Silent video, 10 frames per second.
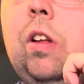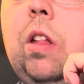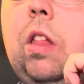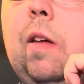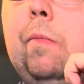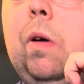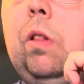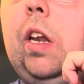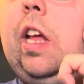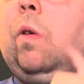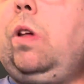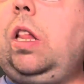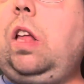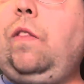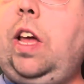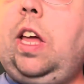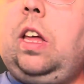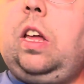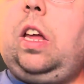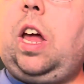said Milton inquisitively.
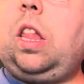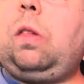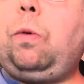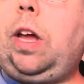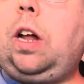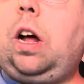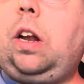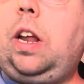Yes, sweetheart,